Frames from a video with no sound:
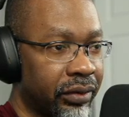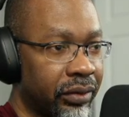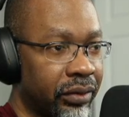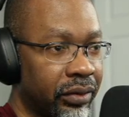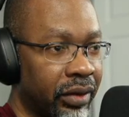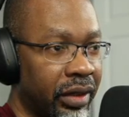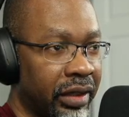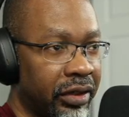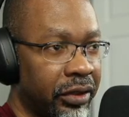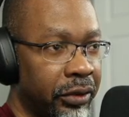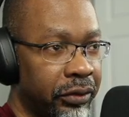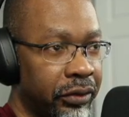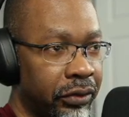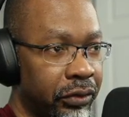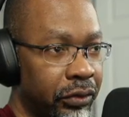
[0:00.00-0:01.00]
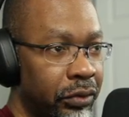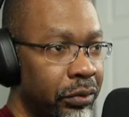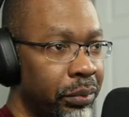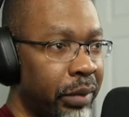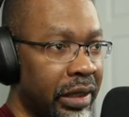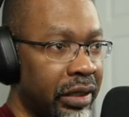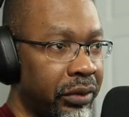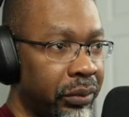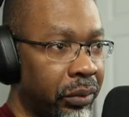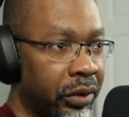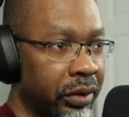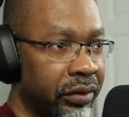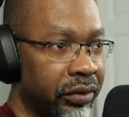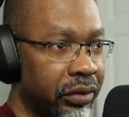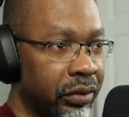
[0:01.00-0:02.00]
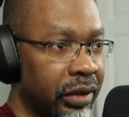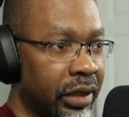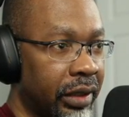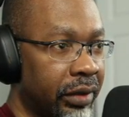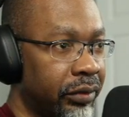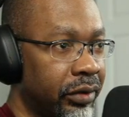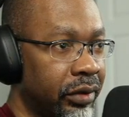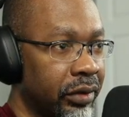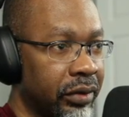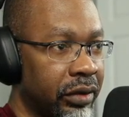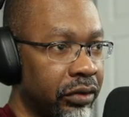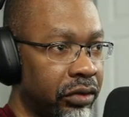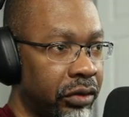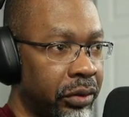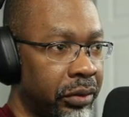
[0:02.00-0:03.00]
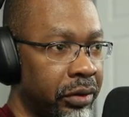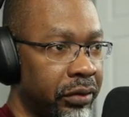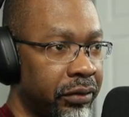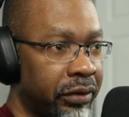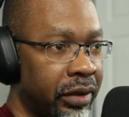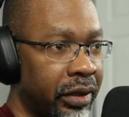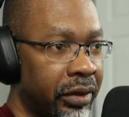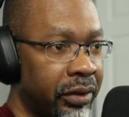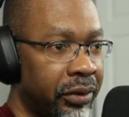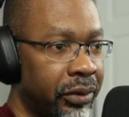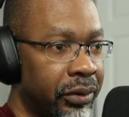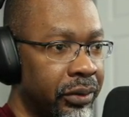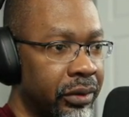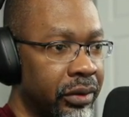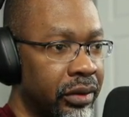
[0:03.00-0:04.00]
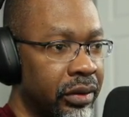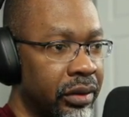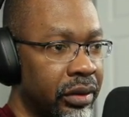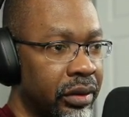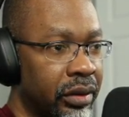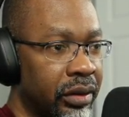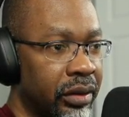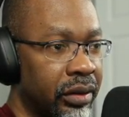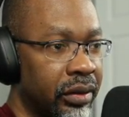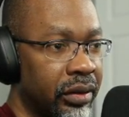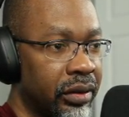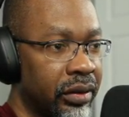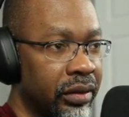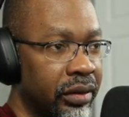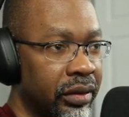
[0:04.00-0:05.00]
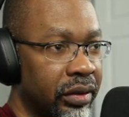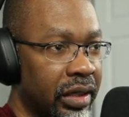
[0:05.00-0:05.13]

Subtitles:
like here's the two main ones. You have the interior file, and